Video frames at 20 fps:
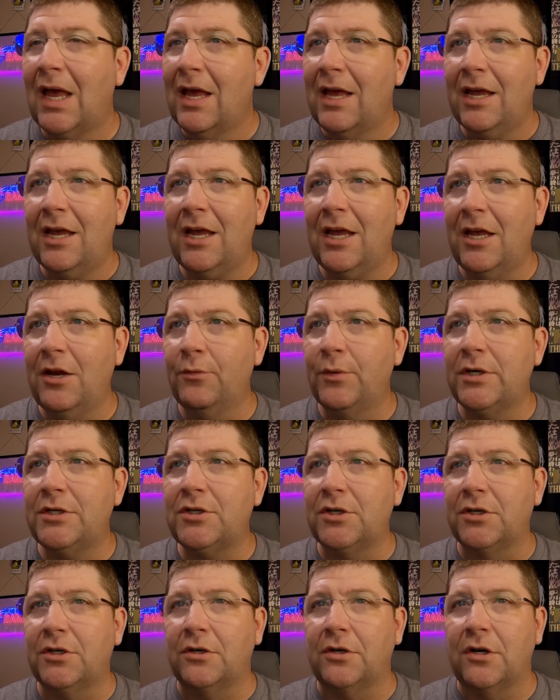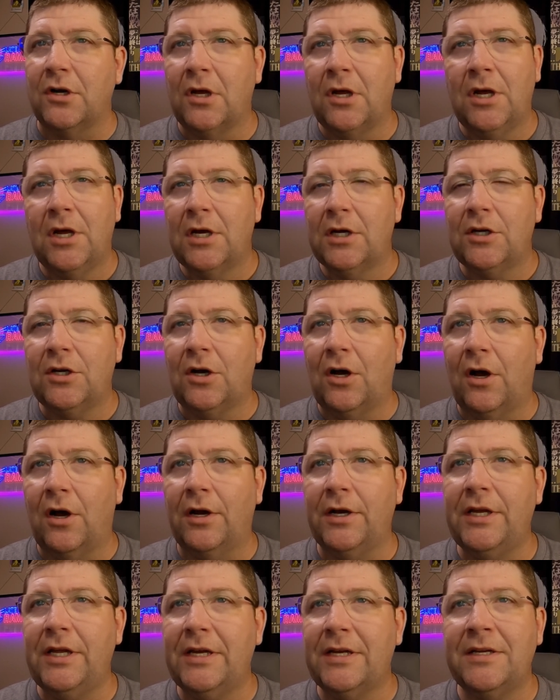In return,
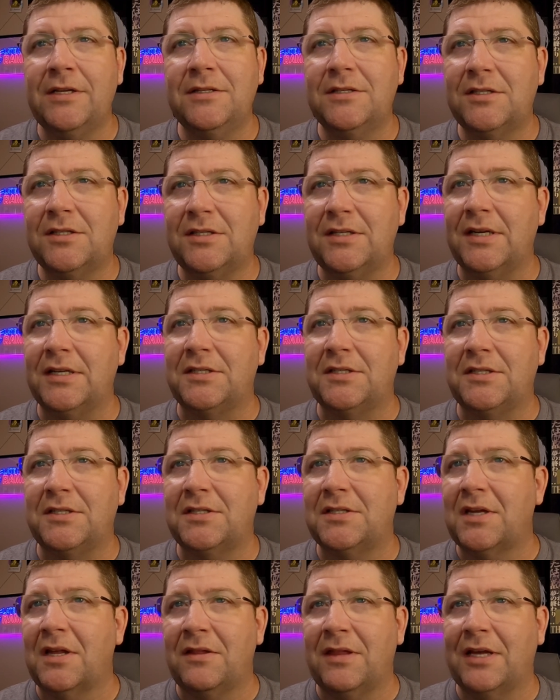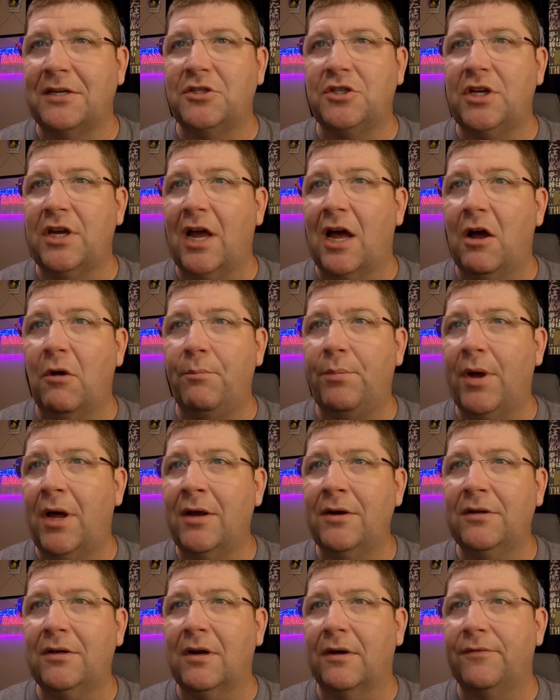Connie insists that she help
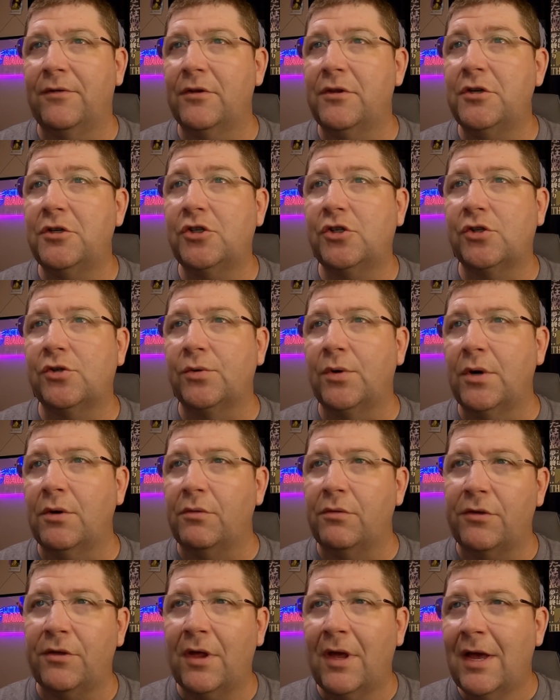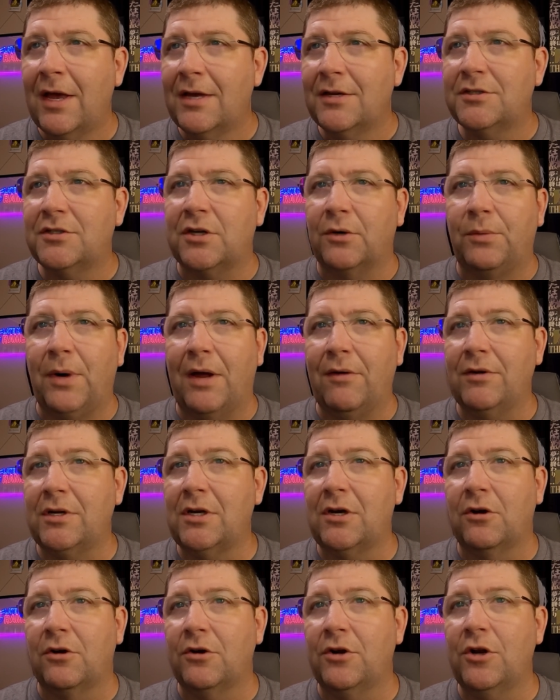uncover the truth surrounding
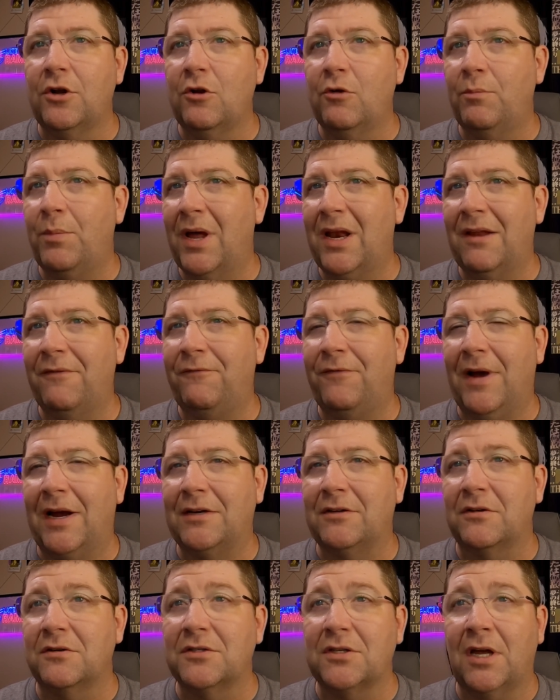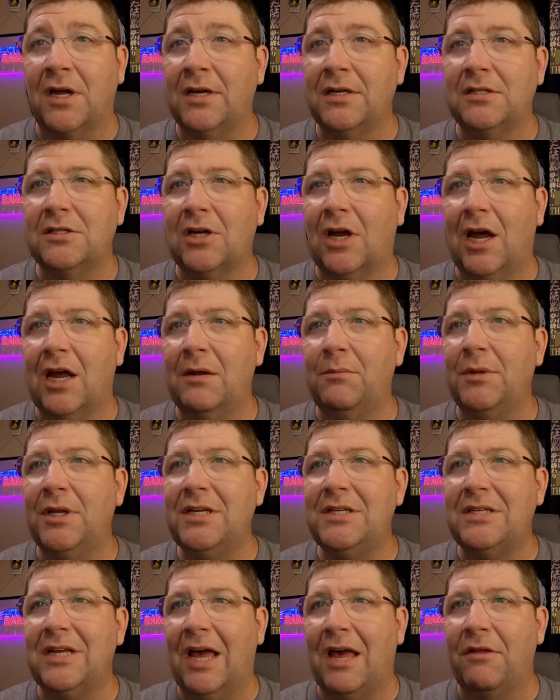her new benefactor's untimely
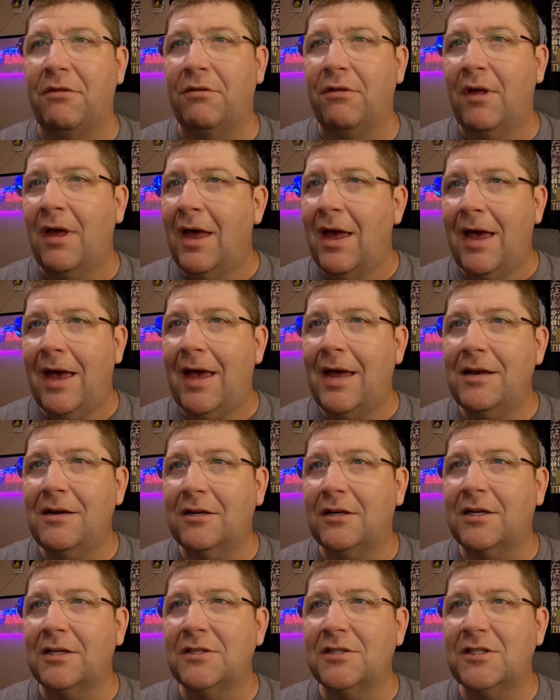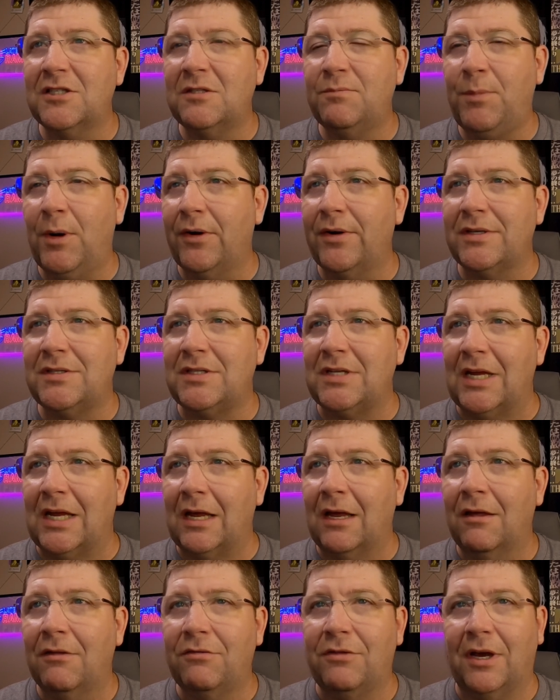death and a conspiracy
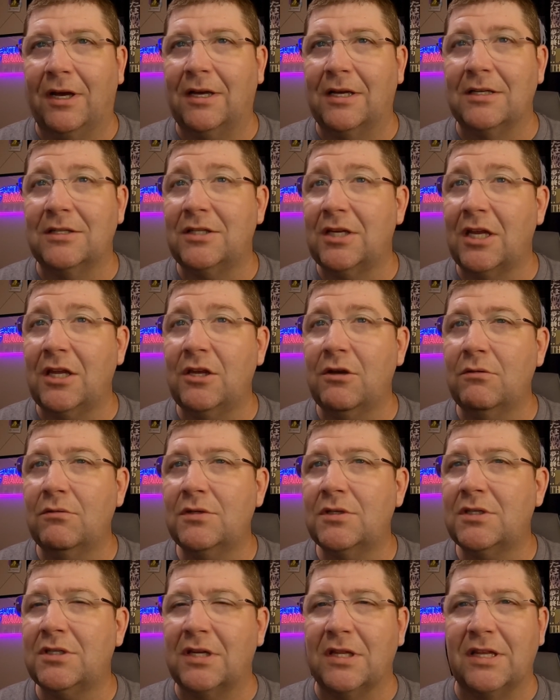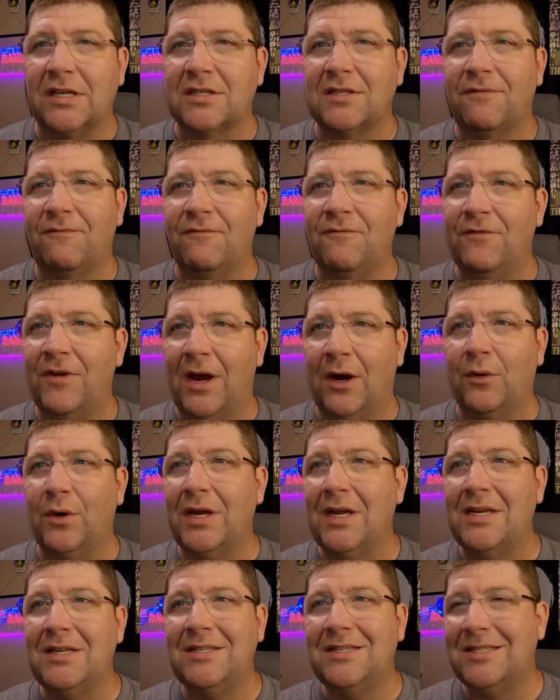that continues to this
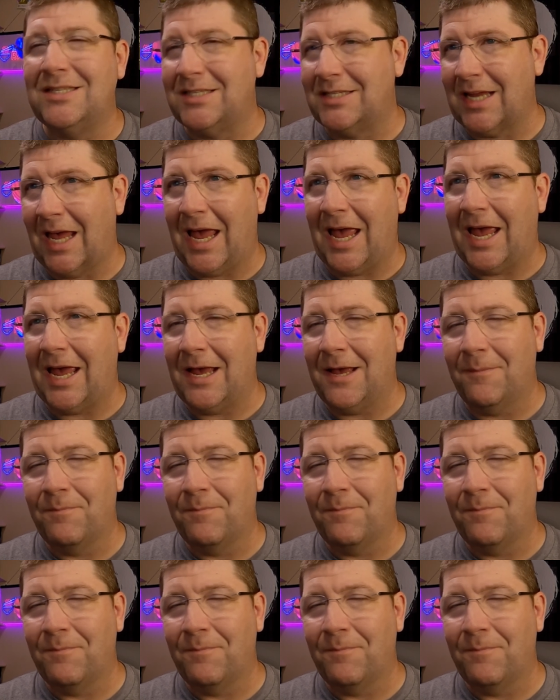very day.